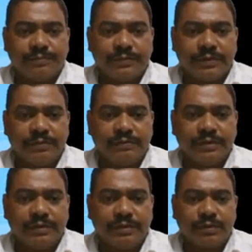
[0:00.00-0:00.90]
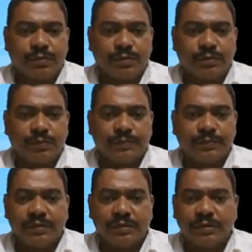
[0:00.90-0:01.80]
If this is true,
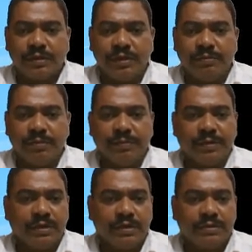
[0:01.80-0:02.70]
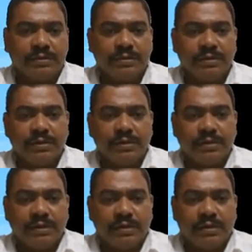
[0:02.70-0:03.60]
remember this.
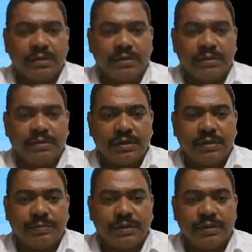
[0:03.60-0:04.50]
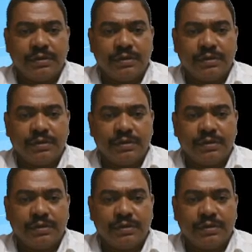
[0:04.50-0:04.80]
And step 3,